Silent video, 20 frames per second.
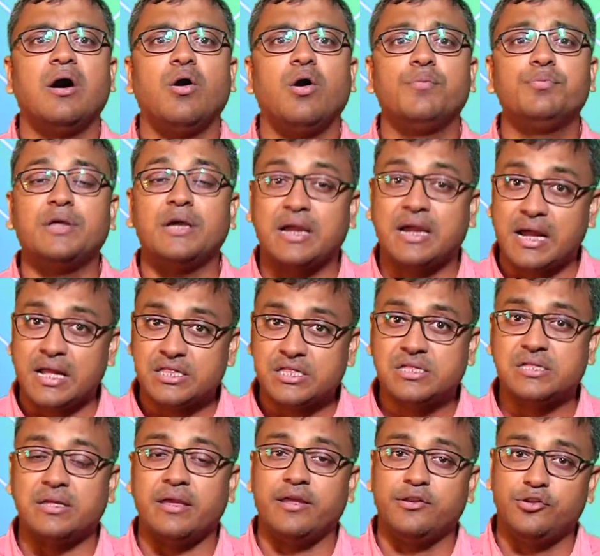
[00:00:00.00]
of the
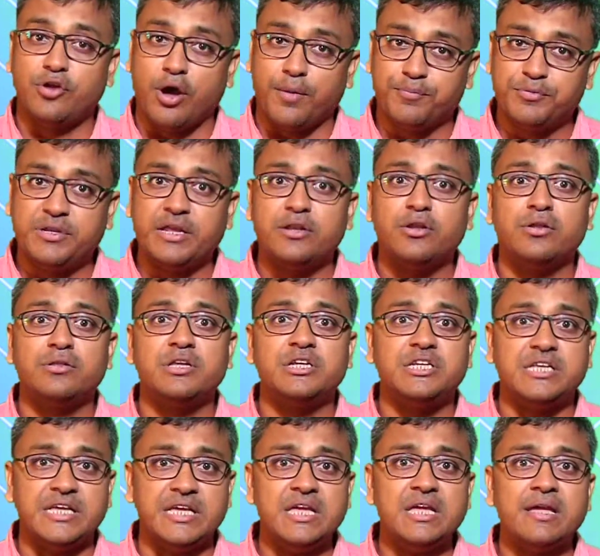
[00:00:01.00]
cuts adopted on the
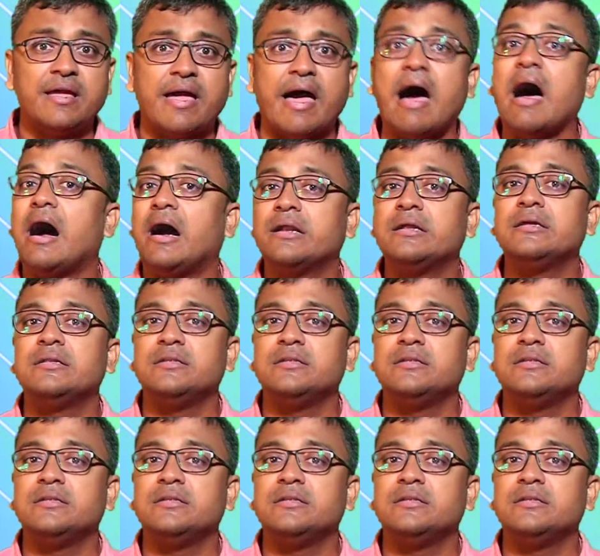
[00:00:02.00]
tea are